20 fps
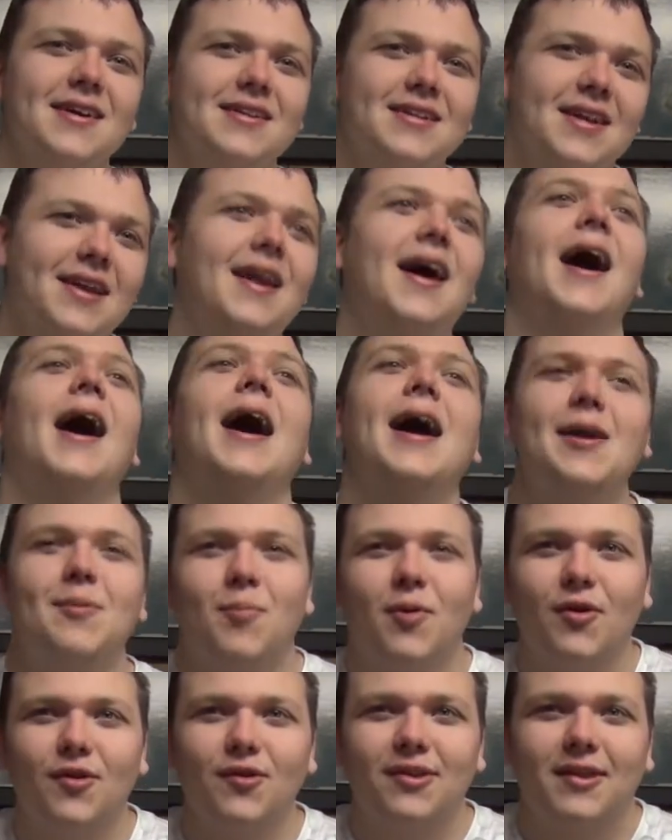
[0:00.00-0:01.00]
denied
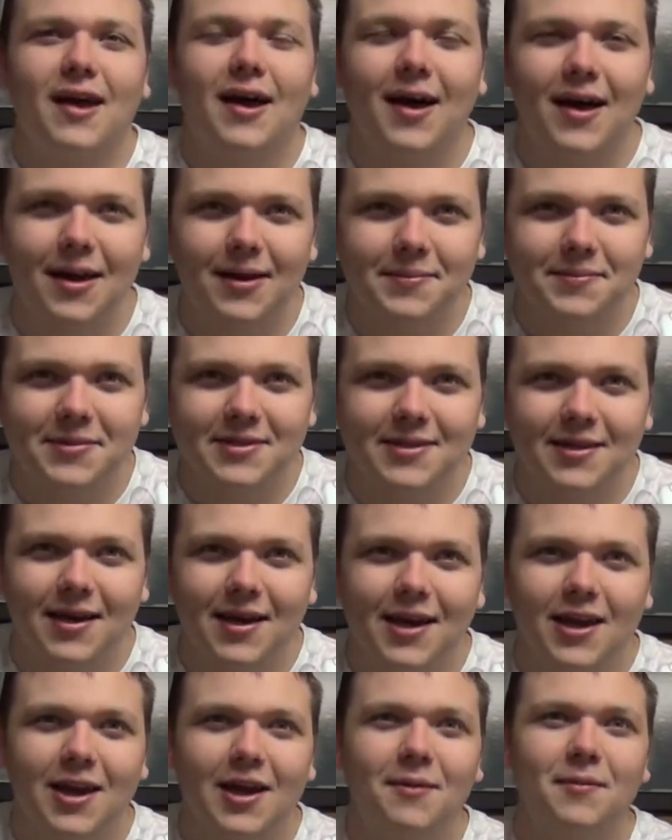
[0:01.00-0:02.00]
both times.
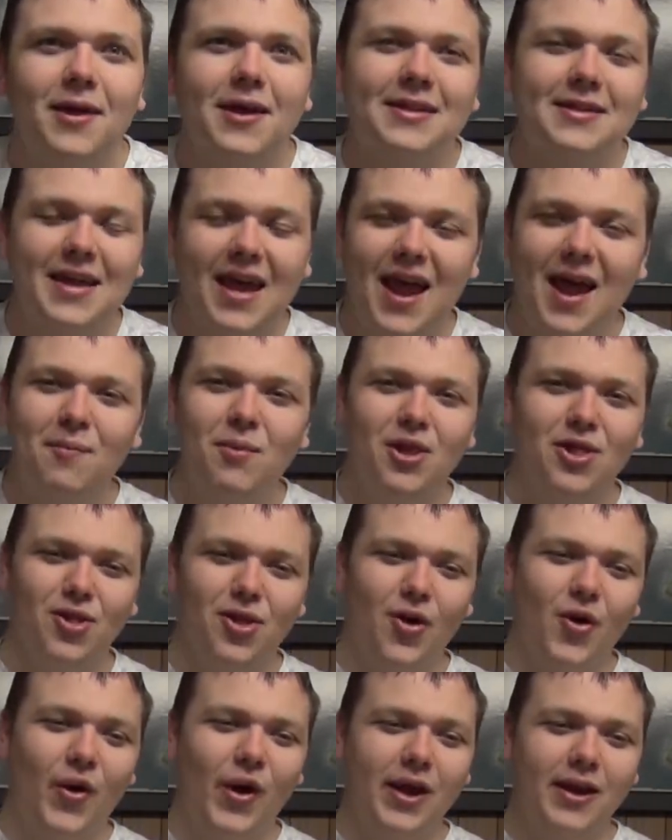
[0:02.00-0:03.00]
I'm like, damn it,
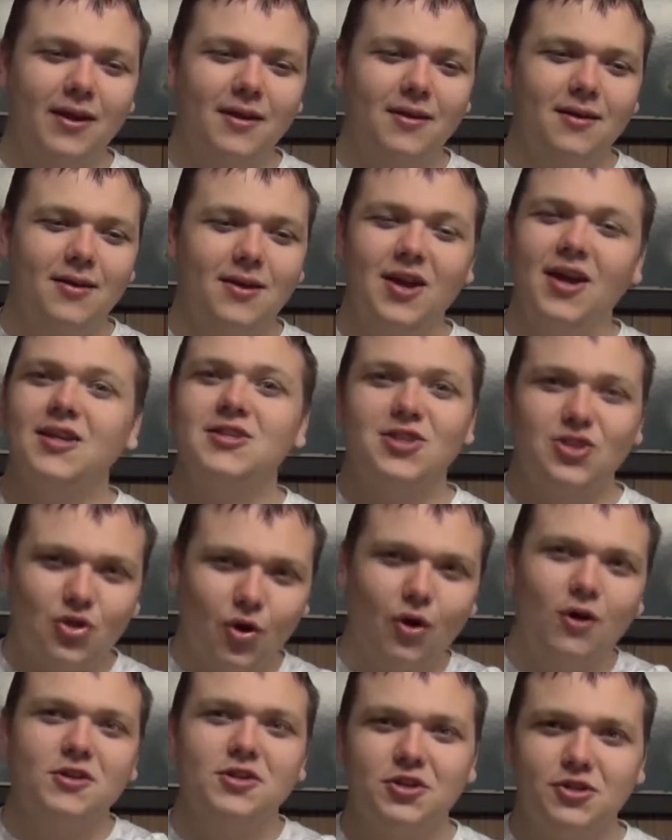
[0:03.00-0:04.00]
Lloyd! You get to
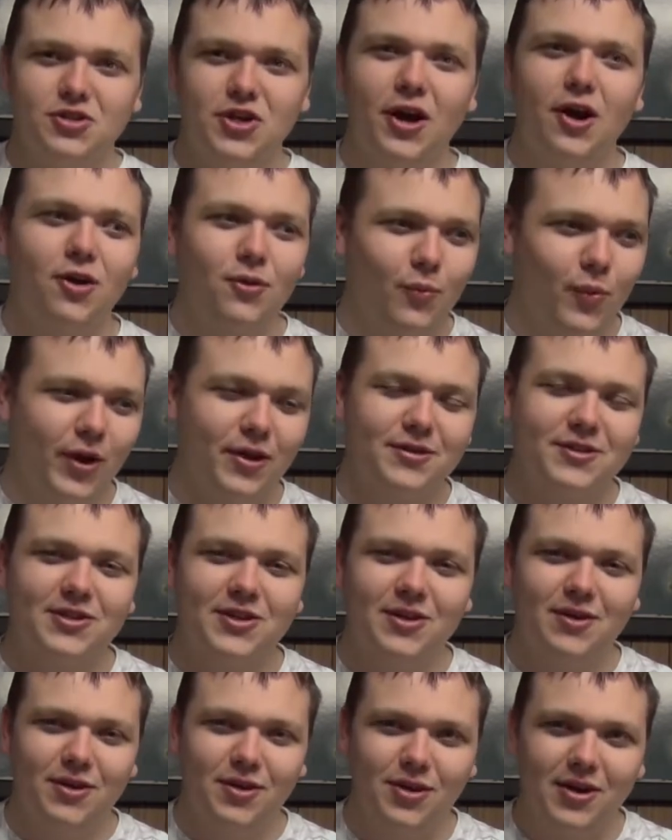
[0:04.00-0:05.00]
torture Gerald
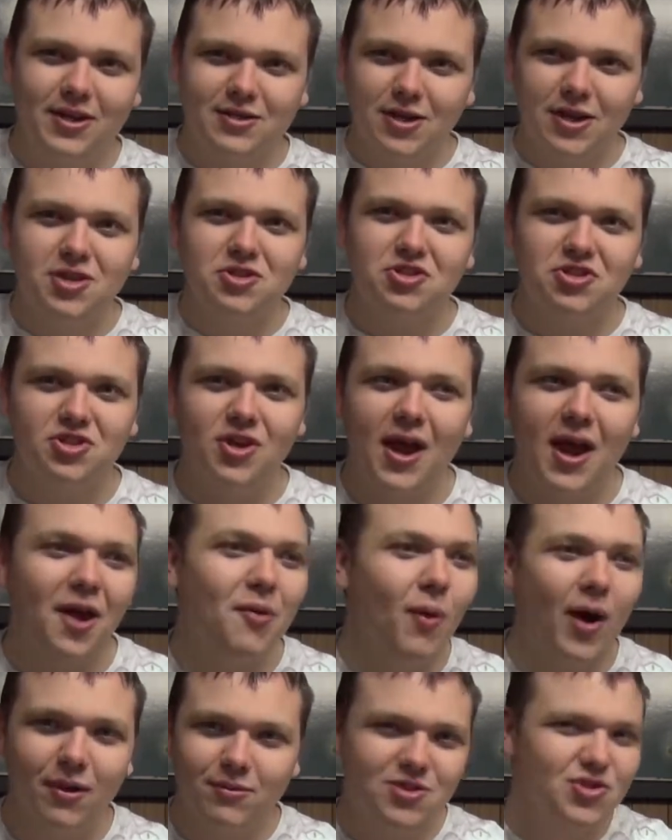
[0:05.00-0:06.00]
Wilson, and you get to eat
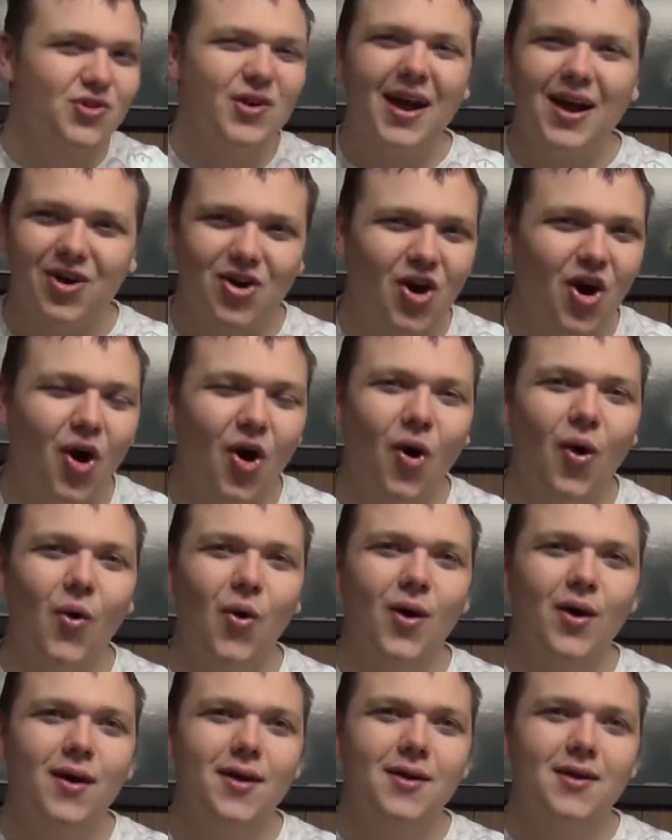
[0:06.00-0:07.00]
steak. Why would you not
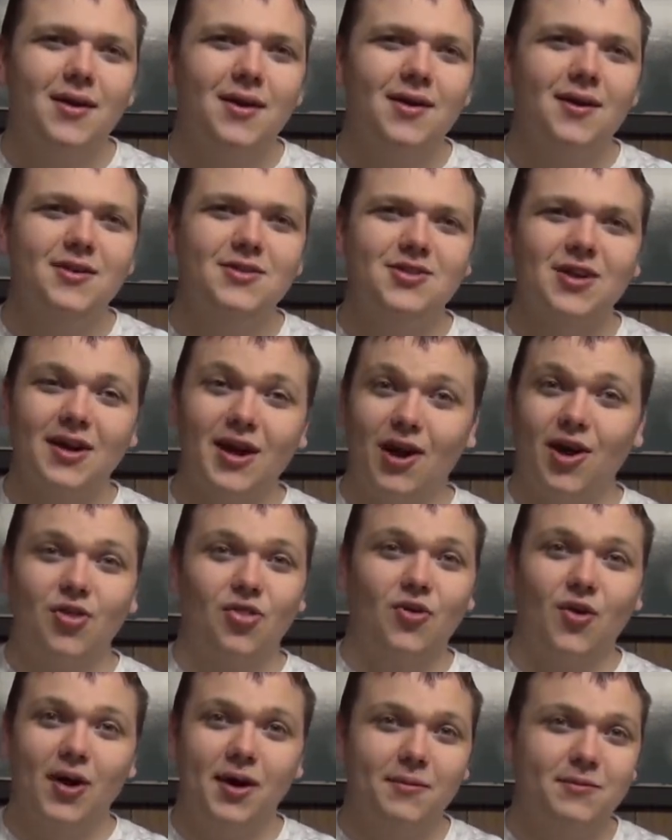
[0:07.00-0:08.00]
go? And he's like, I
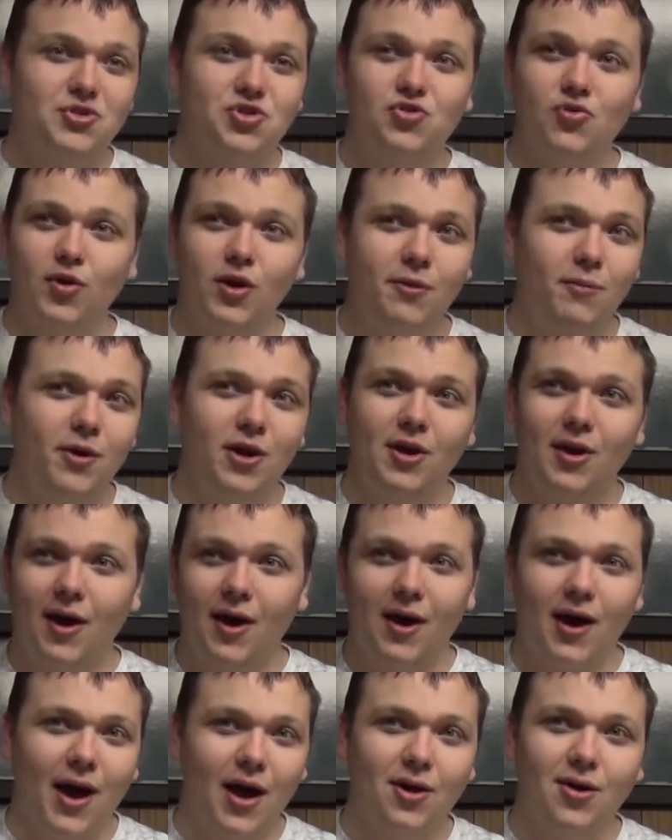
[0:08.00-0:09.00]
thought I was dreaming.
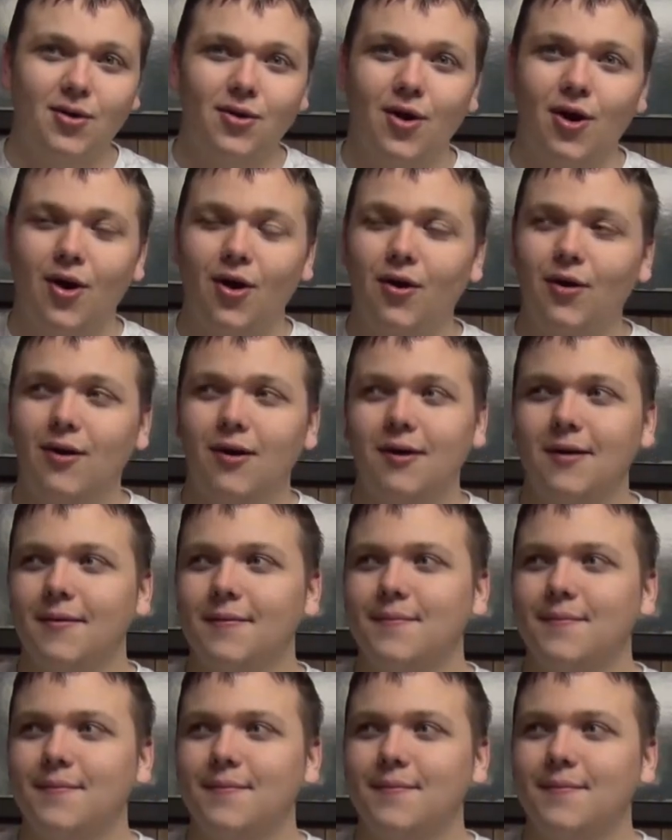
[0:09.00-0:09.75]
I don't know.